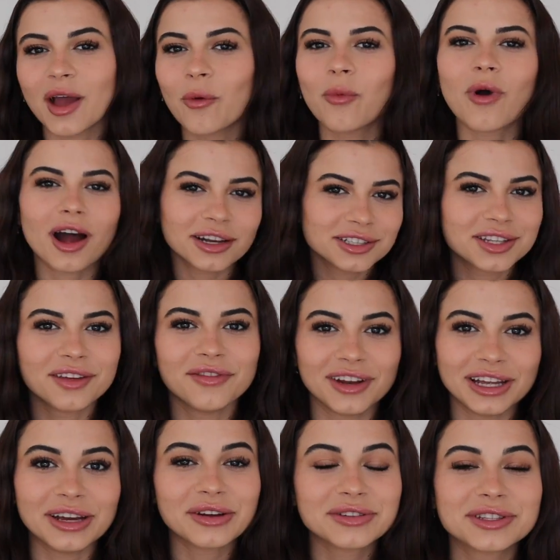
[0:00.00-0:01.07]
Watch the
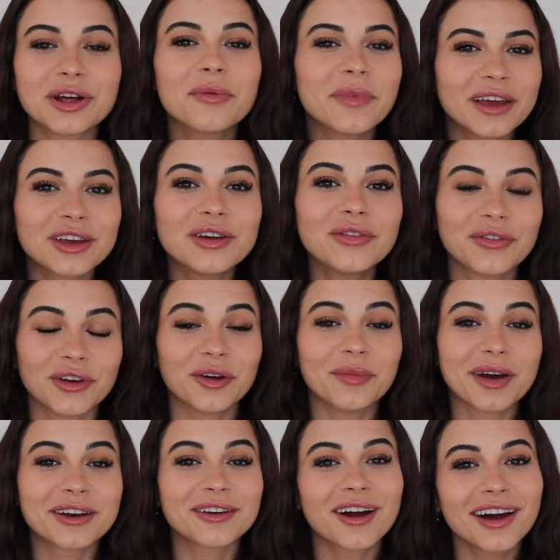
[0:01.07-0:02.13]
videos. They'll make you feel
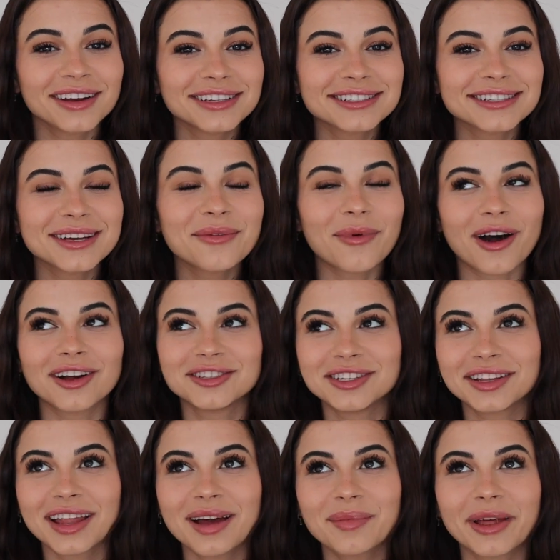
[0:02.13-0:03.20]
better, honestly,
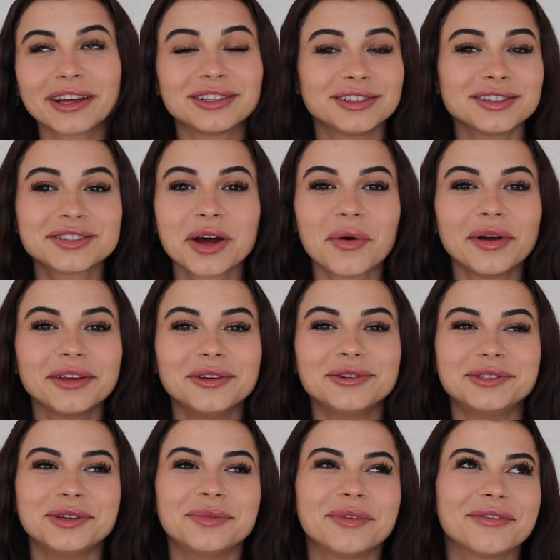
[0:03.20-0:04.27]
watching them. Like just go on
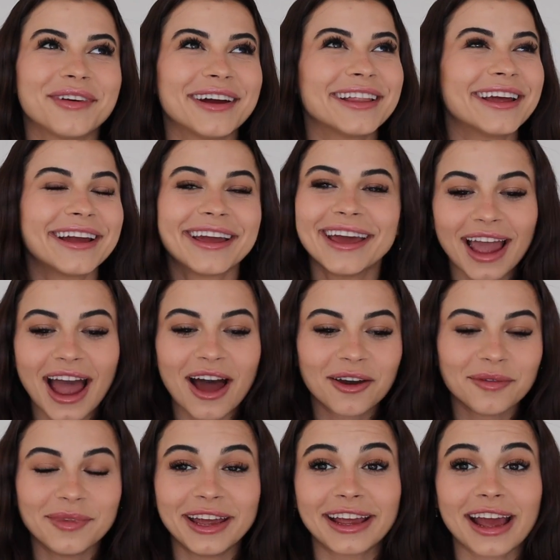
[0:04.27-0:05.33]
YouTube and write like how
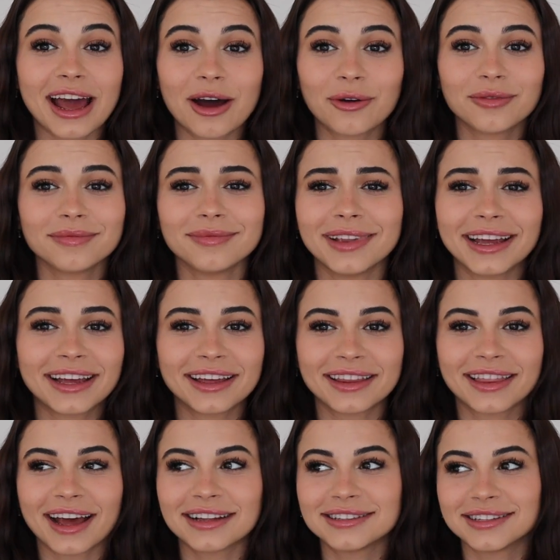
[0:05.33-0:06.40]
to make out. Like
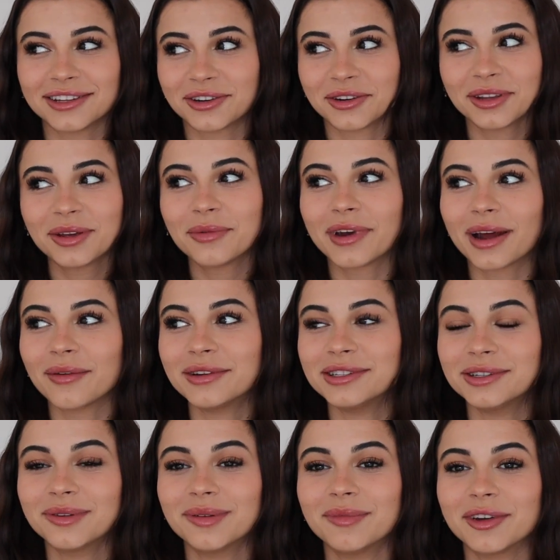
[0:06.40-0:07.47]
that's literally what I would
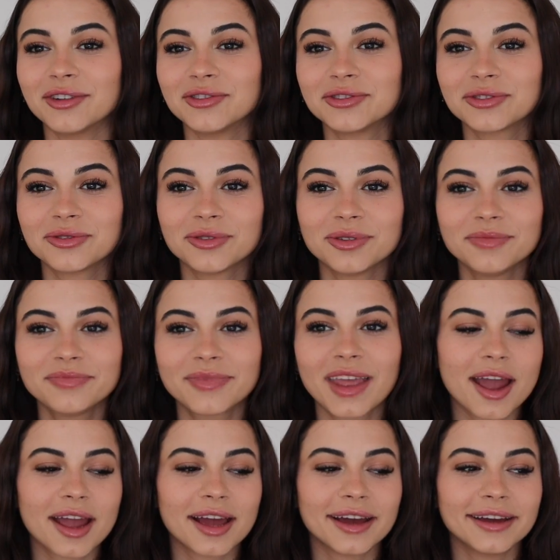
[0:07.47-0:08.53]
do in middle school.
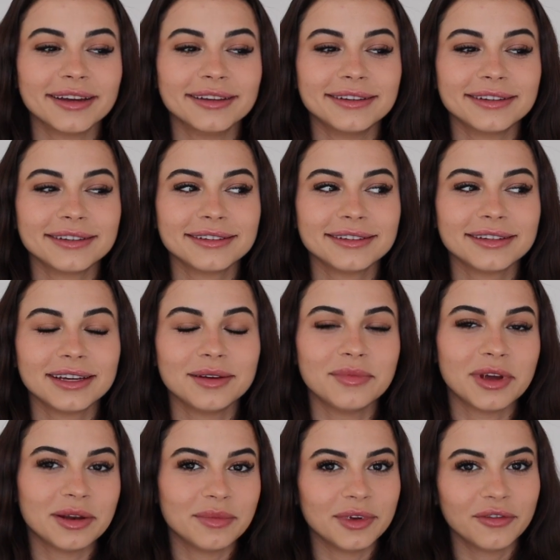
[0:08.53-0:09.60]
And it
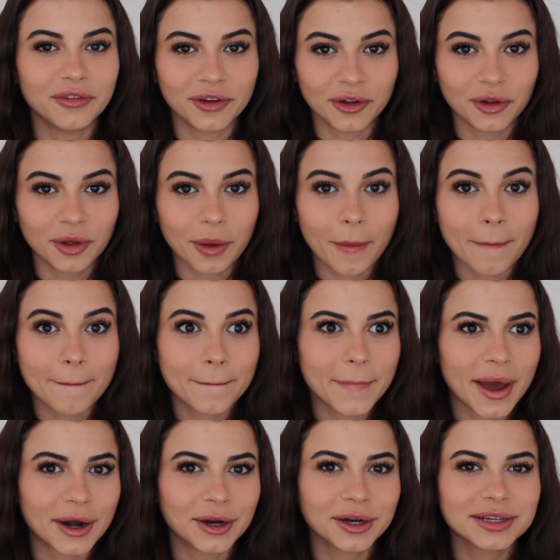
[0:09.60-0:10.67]
made me feel
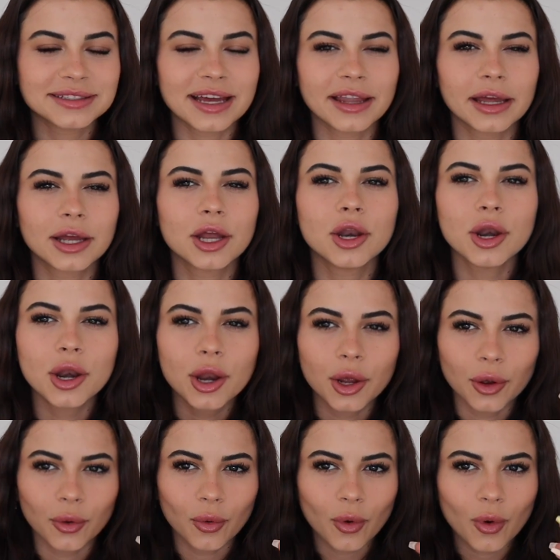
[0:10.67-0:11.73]
better because I like
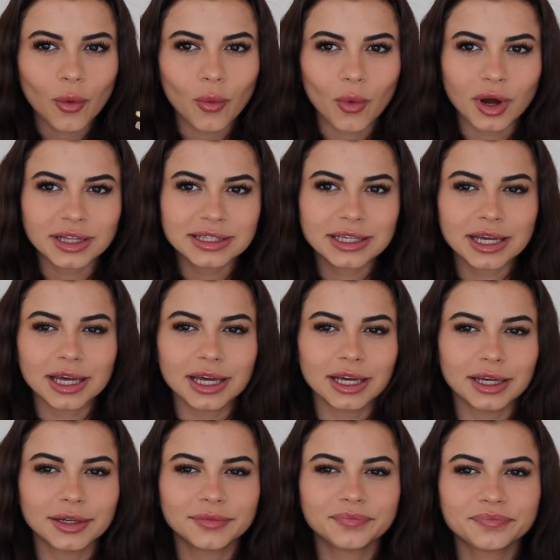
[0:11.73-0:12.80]
knew what
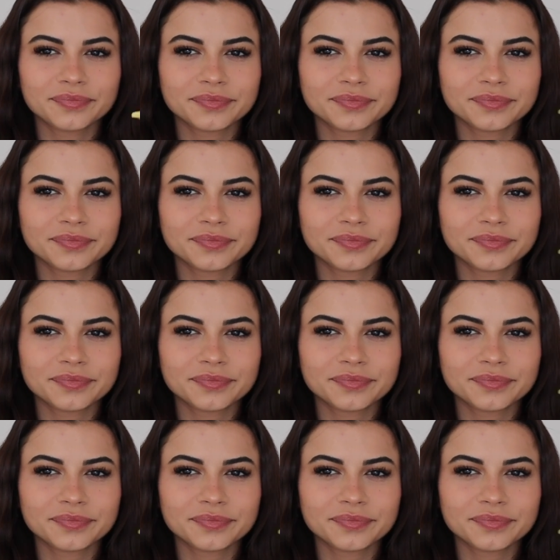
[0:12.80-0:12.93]
to